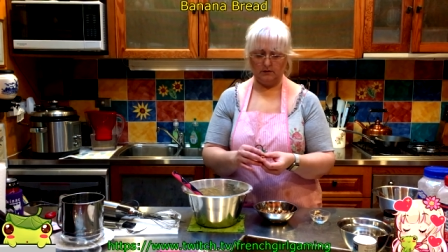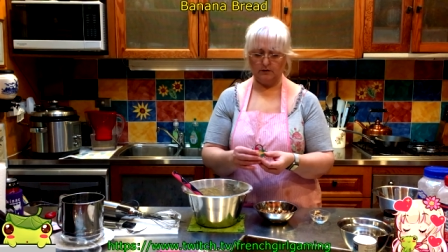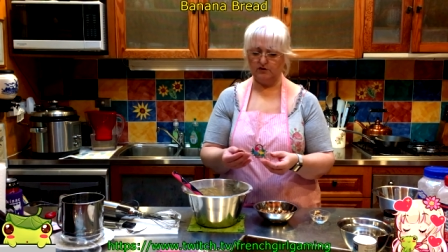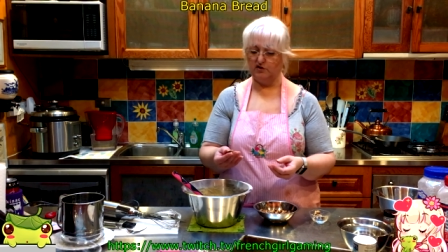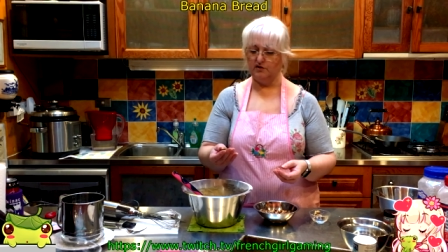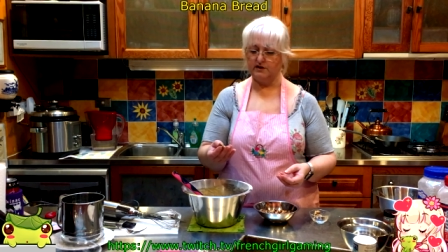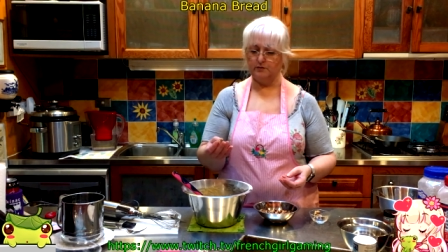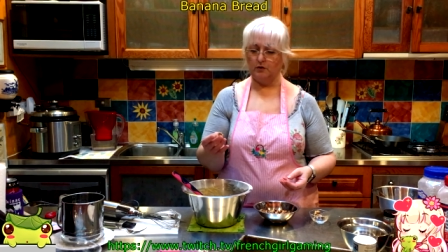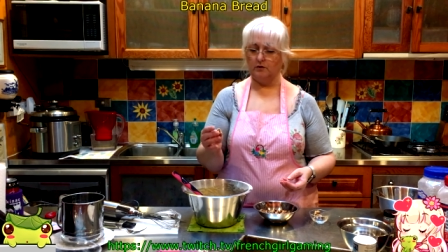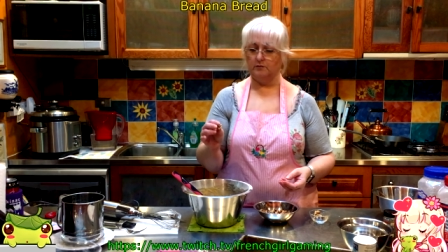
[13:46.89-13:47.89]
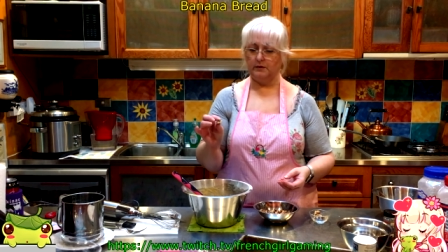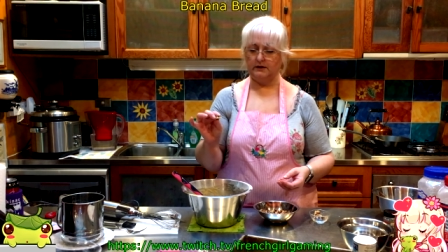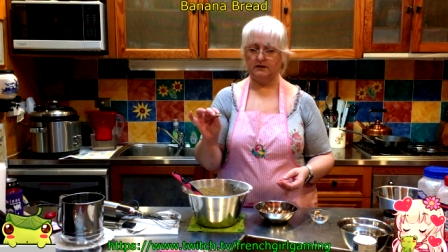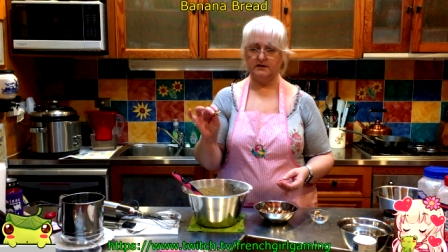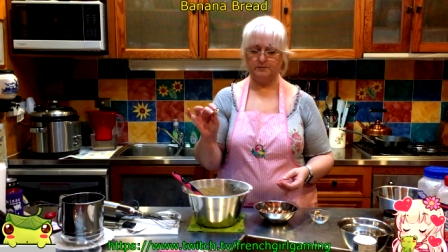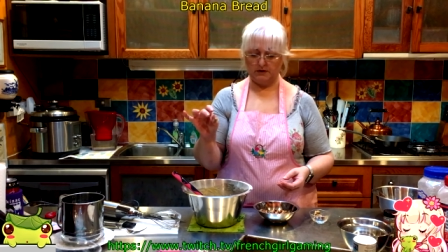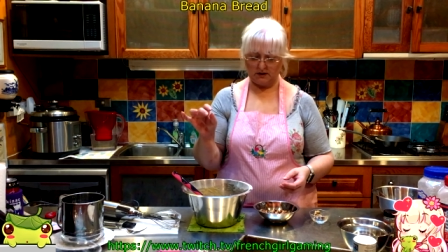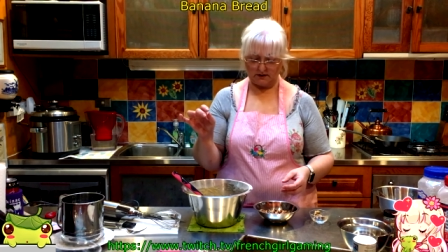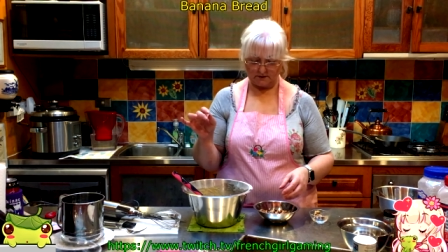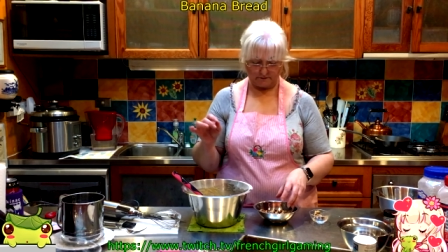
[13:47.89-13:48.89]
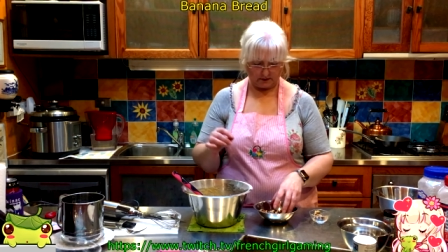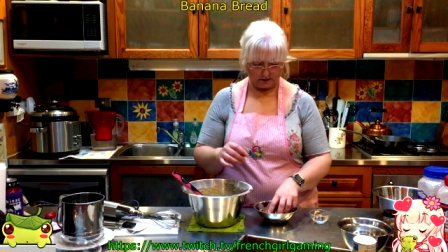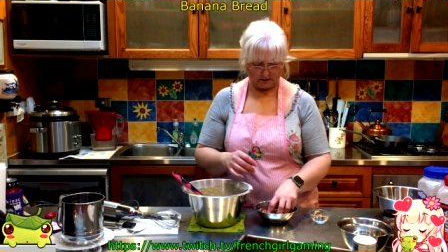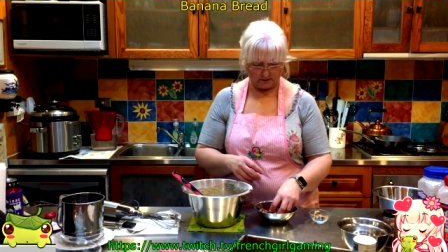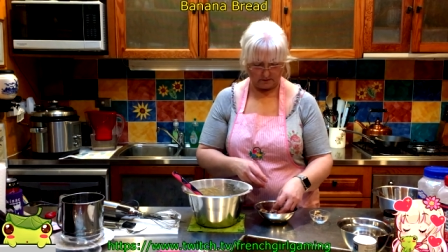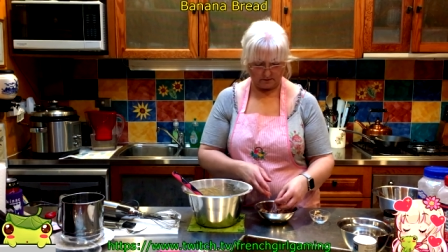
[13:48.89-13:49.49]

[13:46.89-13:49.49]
not too small, but this big is fine.